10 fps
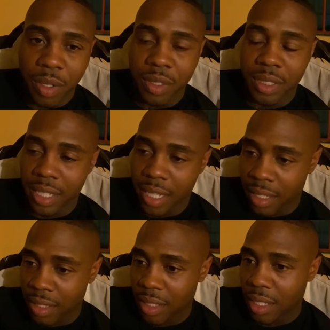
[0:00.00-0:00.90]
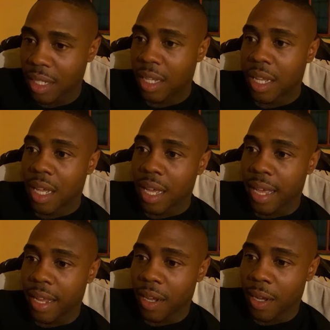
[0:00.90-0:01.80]
together.
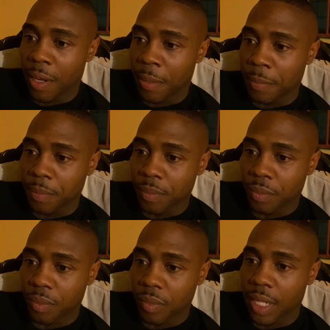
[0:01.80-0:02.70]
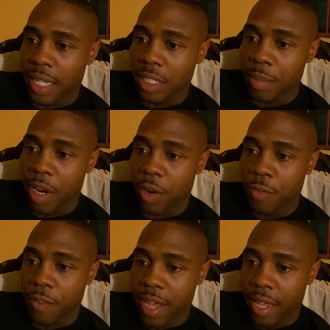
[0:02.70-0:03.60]
And as a matter of
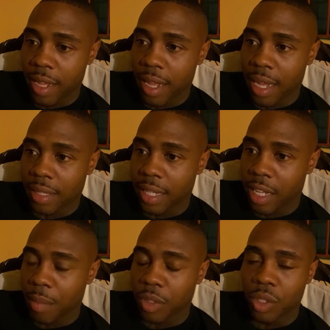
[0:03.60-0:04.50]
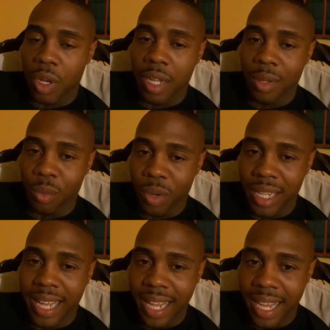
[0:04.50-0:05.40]
fact, I think I'm gonna start really
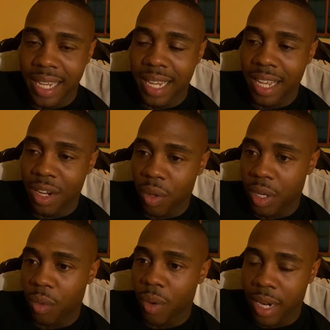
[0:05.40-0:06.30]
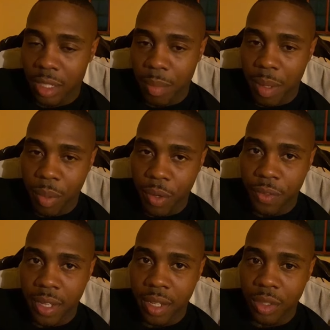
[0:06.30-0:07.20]
keying in on it right after my
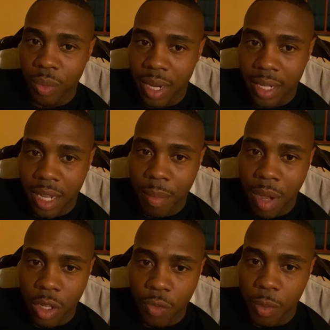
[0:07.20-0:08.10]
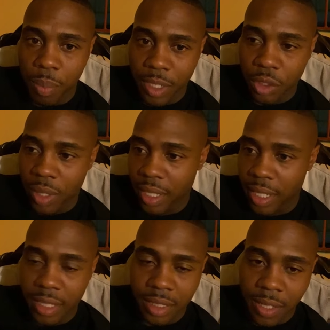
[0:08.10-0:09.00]
birthday, because right now I'm all over the place trying to get
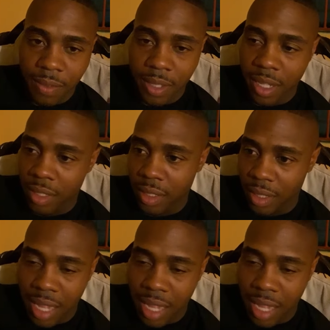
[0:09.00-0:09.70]
this stuff together.